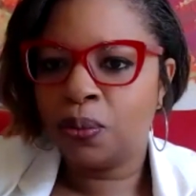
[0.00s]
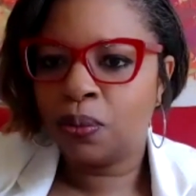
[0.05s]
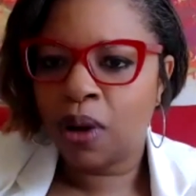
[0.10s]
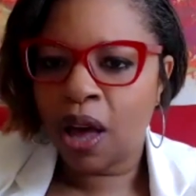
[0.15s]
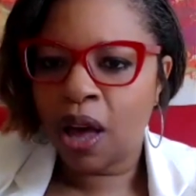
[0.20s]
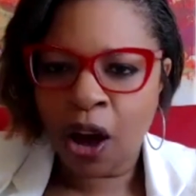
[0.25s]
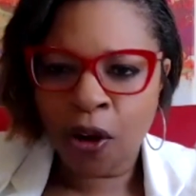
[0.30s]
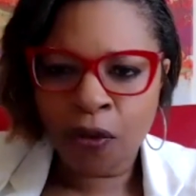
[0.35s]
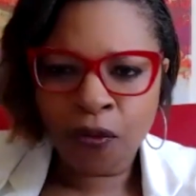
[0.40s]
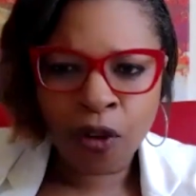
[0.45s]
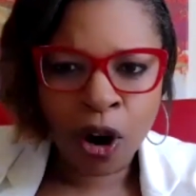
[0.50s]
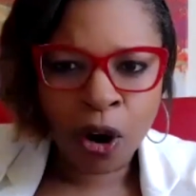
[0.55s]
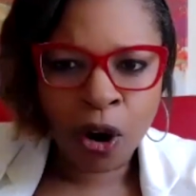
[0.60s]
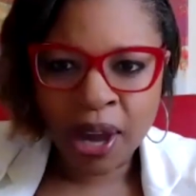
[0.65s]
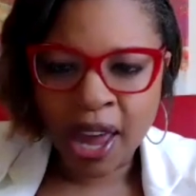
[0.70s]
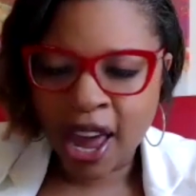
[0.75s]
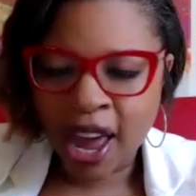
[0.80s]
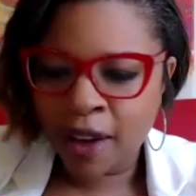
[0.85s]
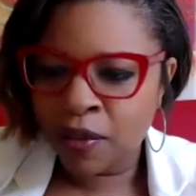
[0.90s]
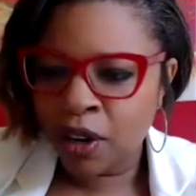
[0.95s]
how far
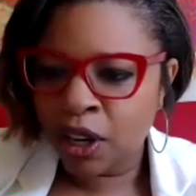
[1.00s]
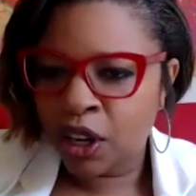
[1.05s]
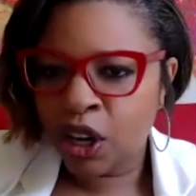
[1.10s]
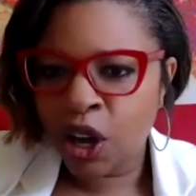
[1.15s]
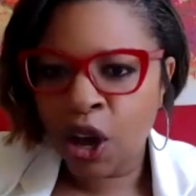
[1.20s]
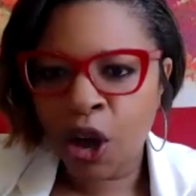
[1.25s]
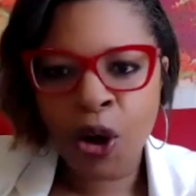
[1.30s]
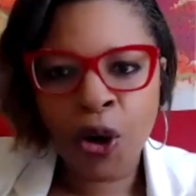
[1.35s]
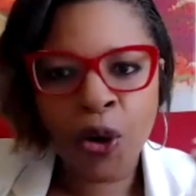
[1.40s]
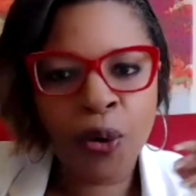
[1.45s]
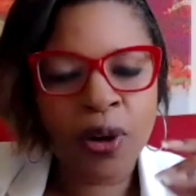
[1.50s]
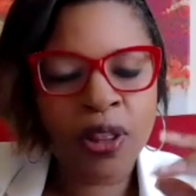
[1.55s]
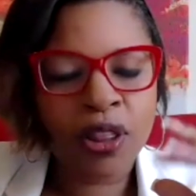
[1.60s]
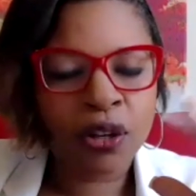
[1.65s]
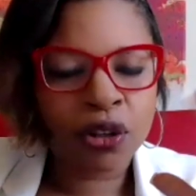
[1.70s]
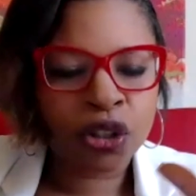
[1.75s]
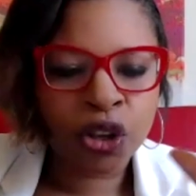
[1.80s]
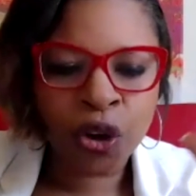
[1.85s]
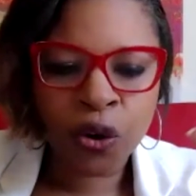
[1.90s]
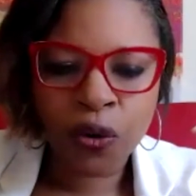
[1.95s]
we have to go, and
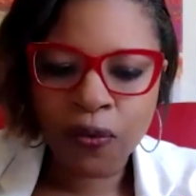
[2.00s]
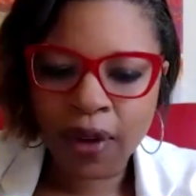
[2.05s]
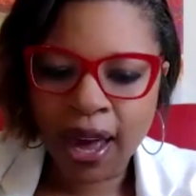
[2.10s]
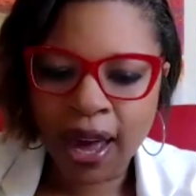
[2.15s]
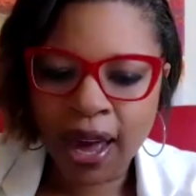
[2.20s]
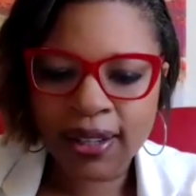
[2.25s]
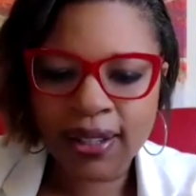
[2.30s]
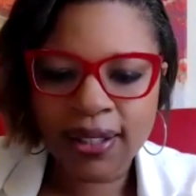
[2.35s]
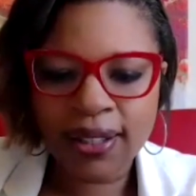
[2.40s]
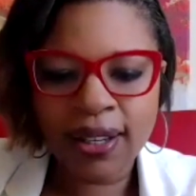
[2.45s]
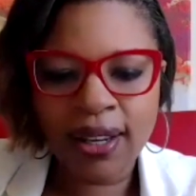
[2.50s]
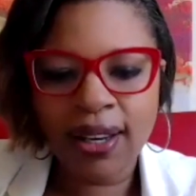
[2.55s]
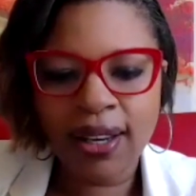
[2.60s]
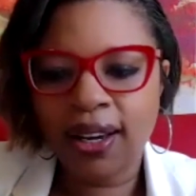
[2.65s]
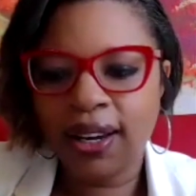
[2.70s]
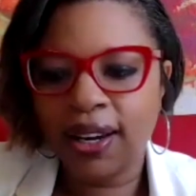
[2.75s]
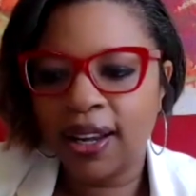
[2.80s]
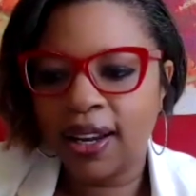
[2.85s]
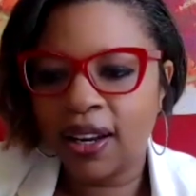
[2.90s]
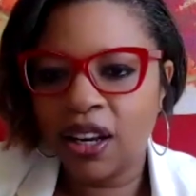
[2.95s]
there's no
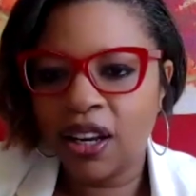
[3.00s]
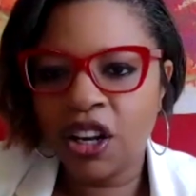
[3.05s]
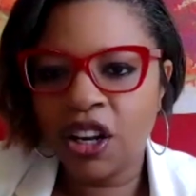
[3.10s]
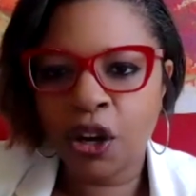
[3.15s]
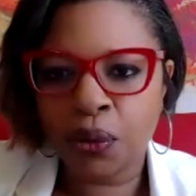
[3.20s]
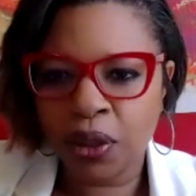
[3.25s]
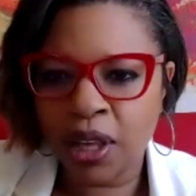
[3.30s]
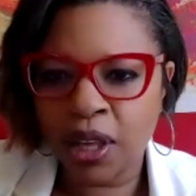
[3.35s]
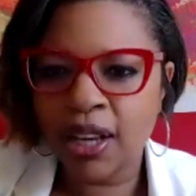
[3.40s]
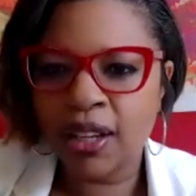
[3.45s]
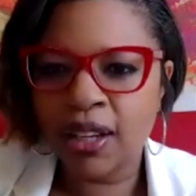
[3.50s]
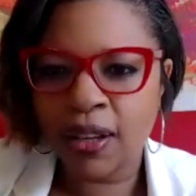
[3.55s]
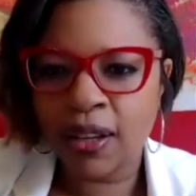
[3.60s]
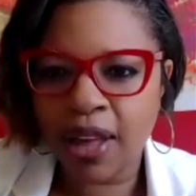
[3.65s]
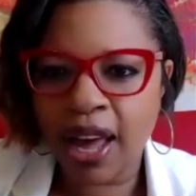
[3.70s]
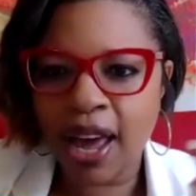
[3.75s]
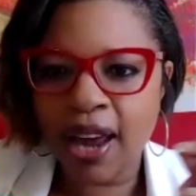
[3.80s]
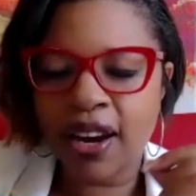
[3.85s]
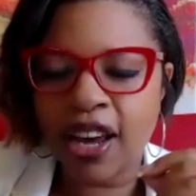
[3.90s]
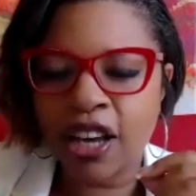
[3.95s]
vaccine and, things of
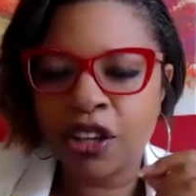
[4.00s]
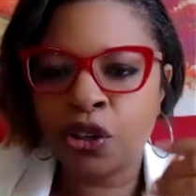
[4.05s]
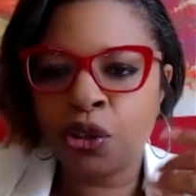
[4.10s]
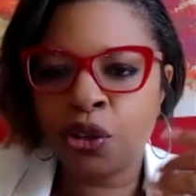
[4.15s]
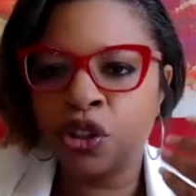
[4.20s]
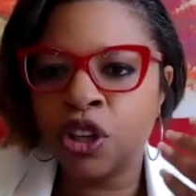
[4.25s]
that nature.